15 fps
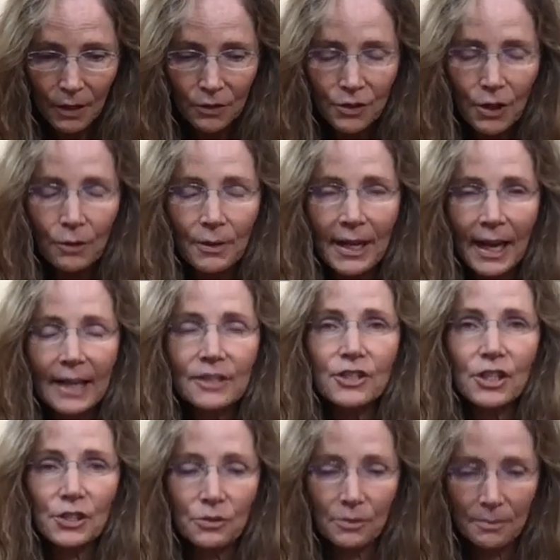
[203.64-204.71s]
So again,
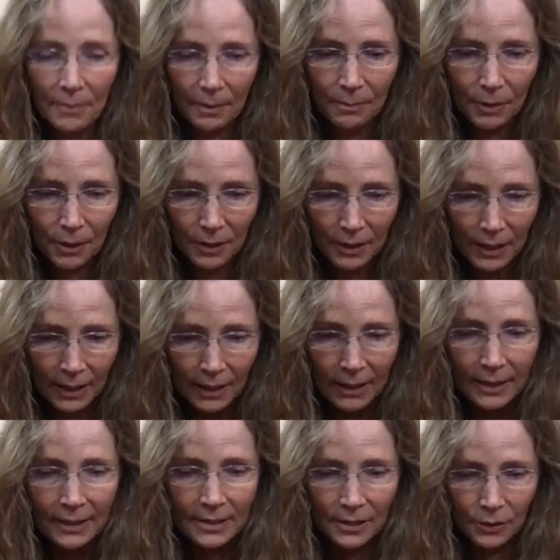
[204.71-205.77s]
just remember
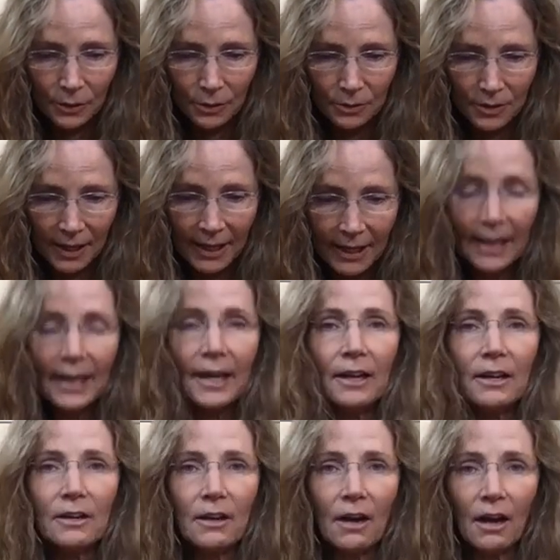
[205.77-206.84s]
to take
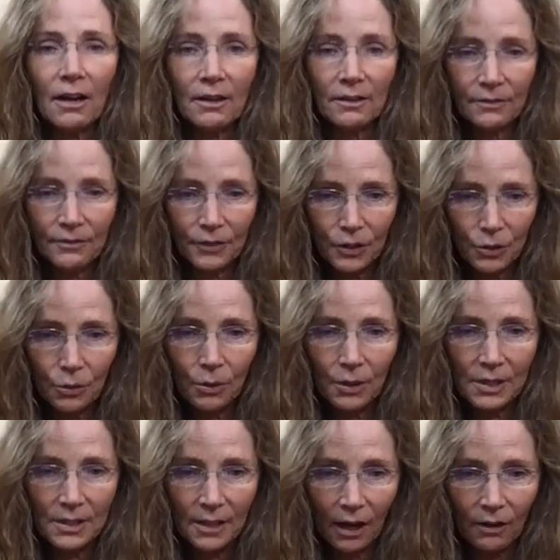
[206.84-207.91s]
care of
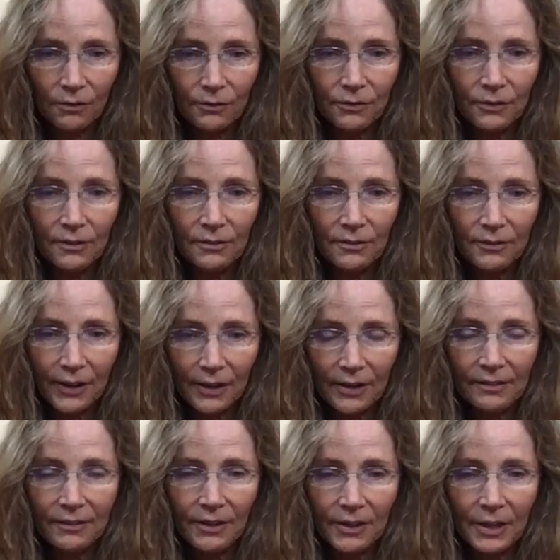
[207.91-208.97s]
yourself.
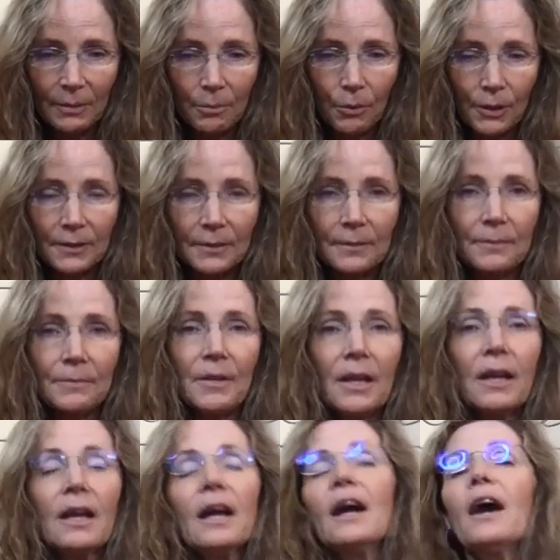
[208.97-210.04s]
Very, very important.
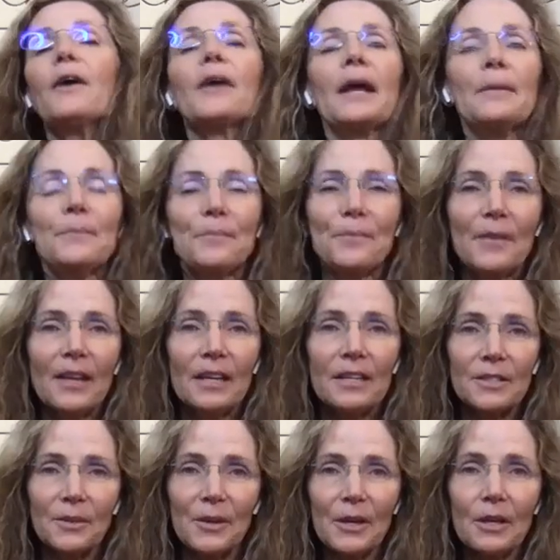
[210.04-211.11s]
Okay,
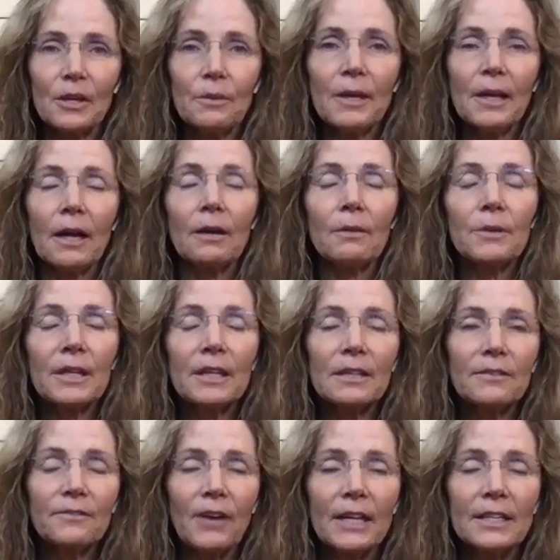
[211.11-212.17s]
so here we go. We're
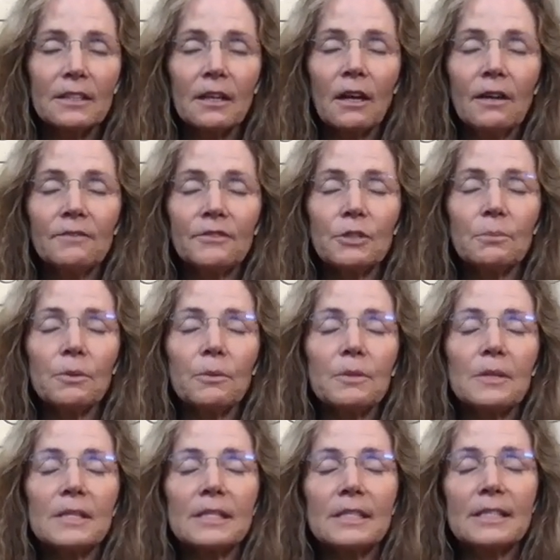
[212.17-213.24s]
going to find a
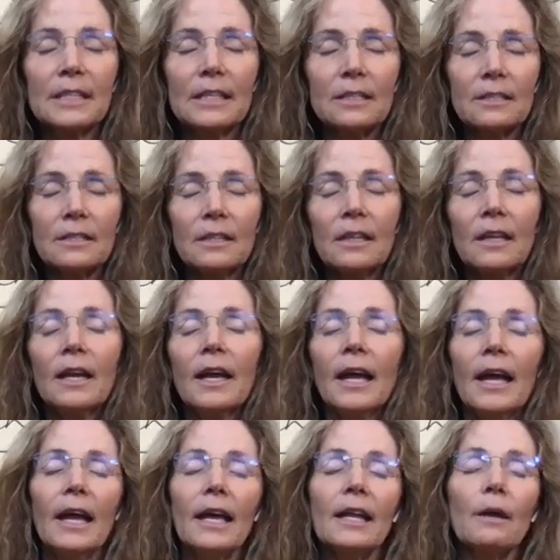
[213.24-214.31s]
comfortable seat.
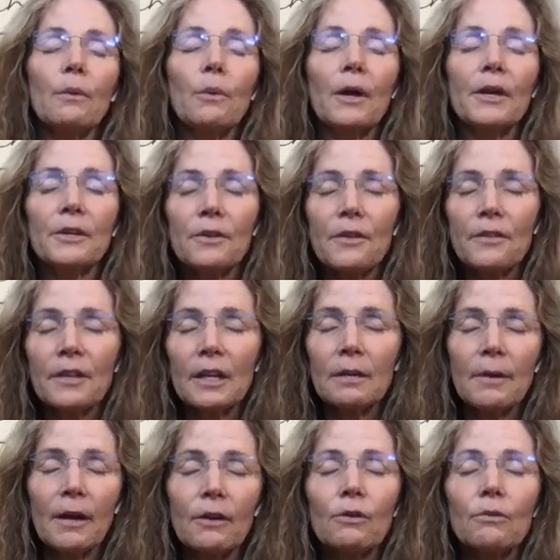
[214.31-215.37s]
And I want you to think
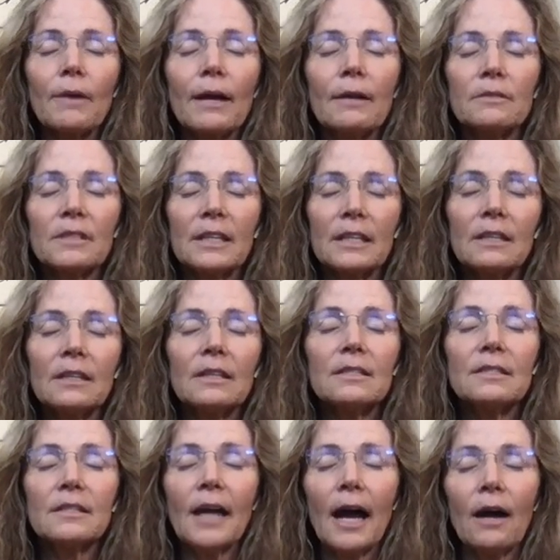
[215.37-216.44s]
about grounding
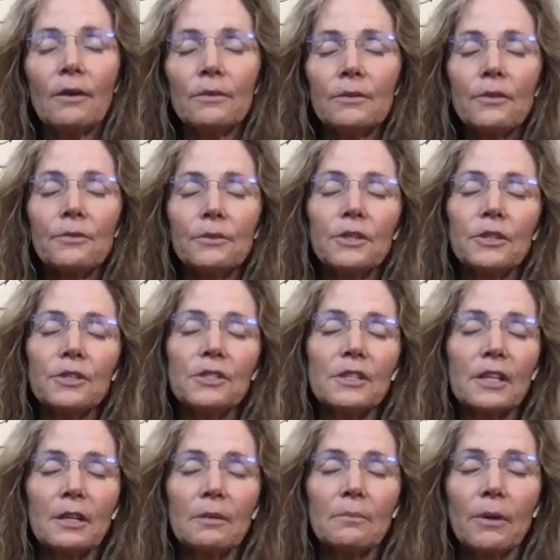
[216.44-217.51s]
down through your
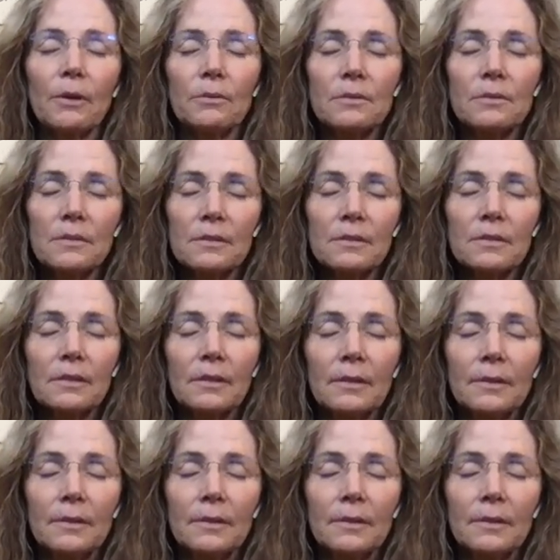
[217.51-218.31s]
sitting bones.